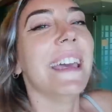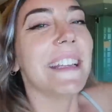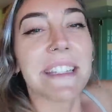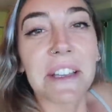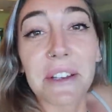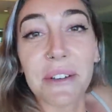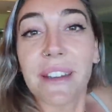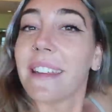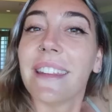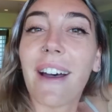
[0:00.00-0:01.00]
It is
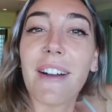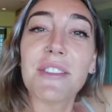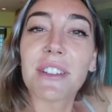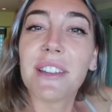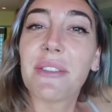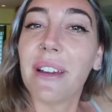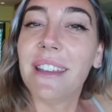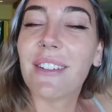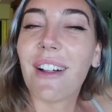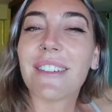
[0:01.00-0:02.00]
included in
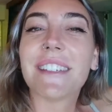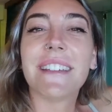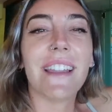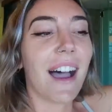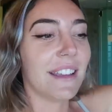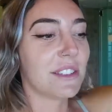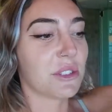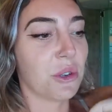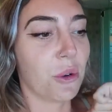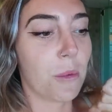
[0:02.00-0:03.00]
$120 a night.
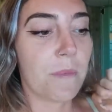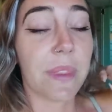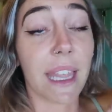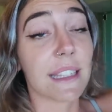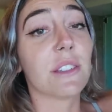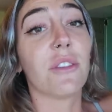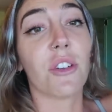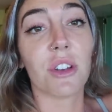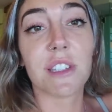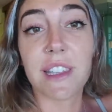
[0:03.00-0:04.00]
So that's the
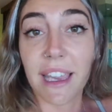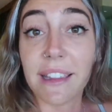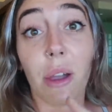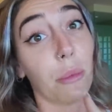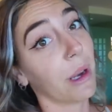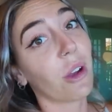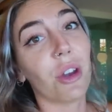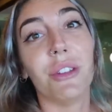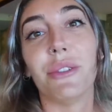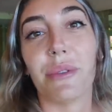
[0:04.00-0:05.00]
first thing that we're
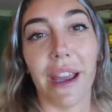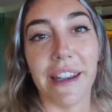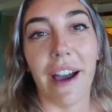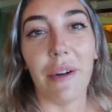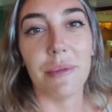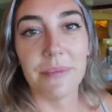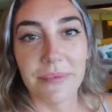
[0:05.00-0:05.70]
gonna do right now.